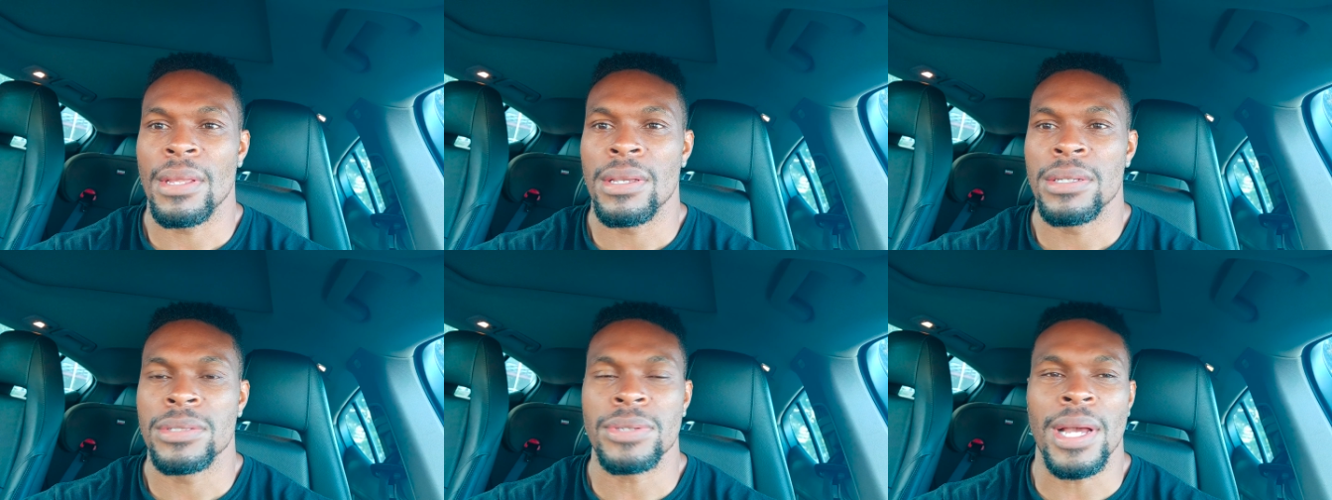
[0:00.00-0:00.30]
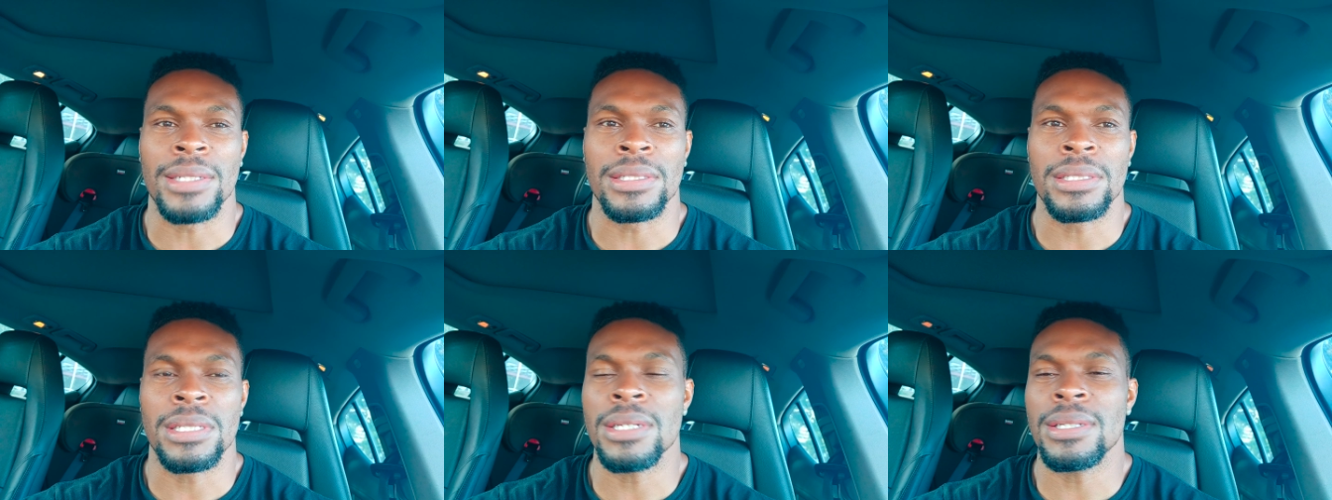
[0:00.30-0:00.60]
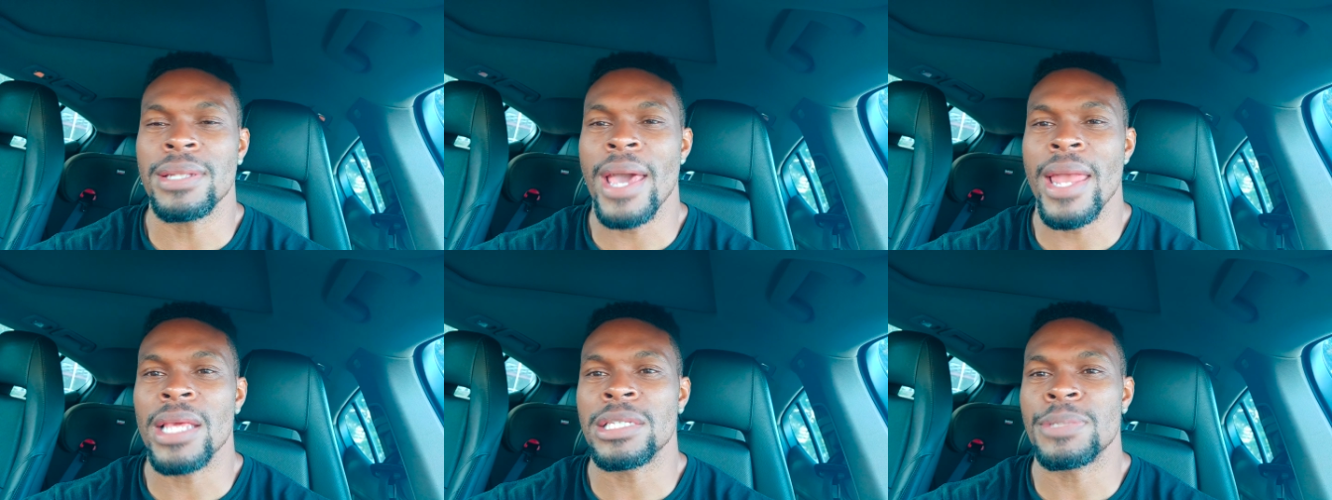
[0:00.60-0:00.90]
So I
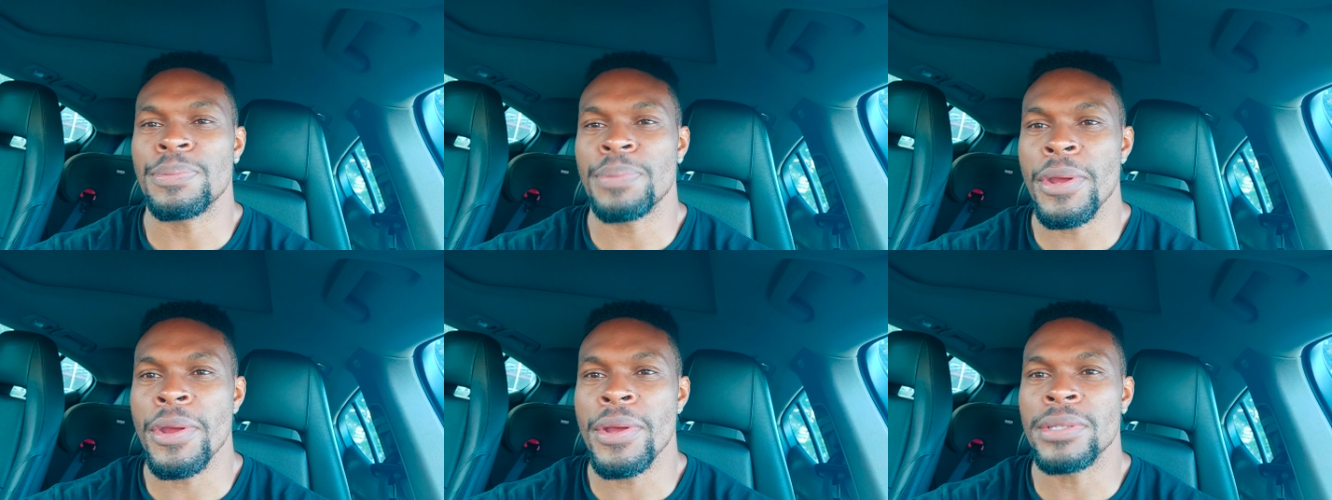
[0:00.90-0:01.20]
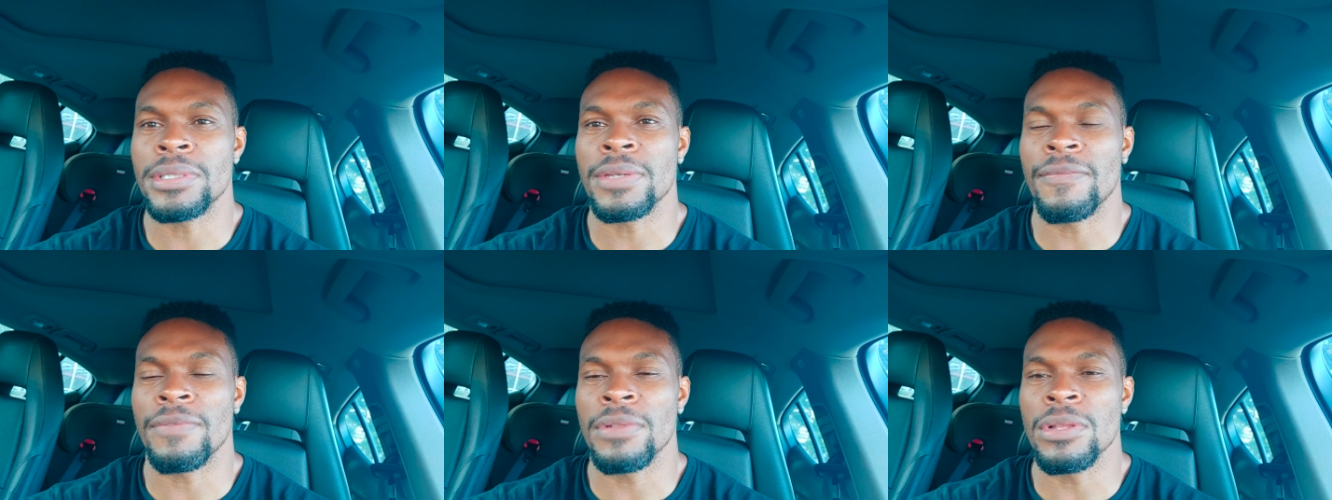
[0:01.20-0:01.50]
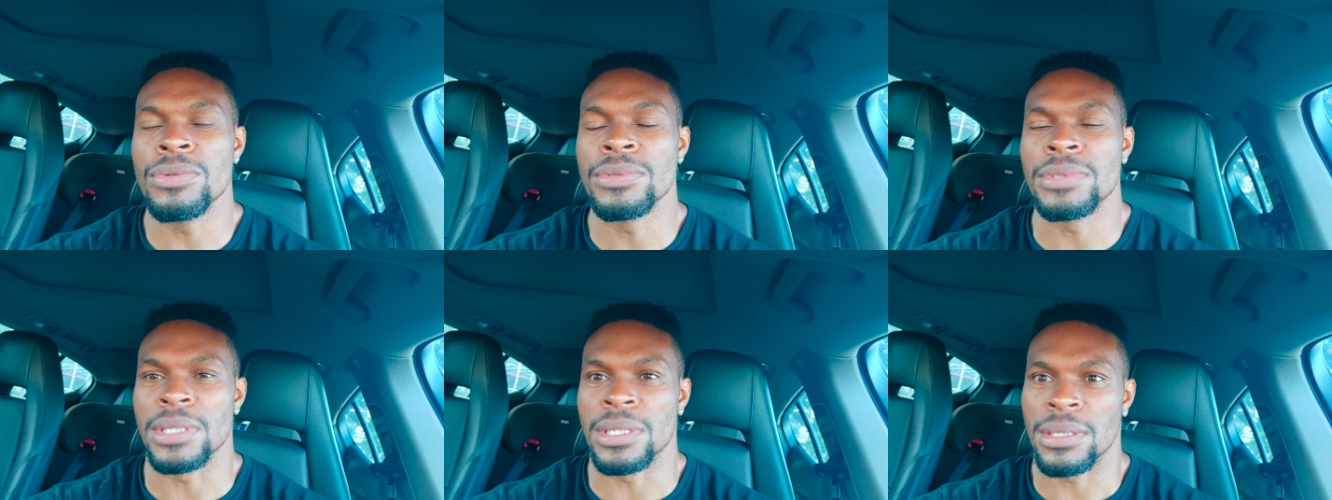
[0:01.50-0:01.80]
took that experience of
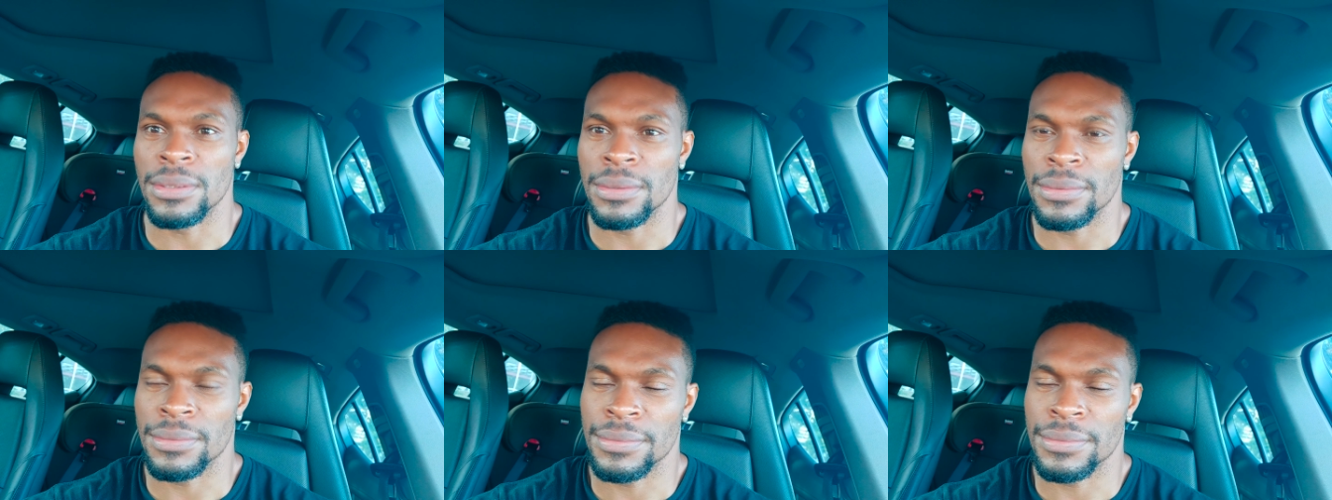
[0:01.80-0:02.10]
losing,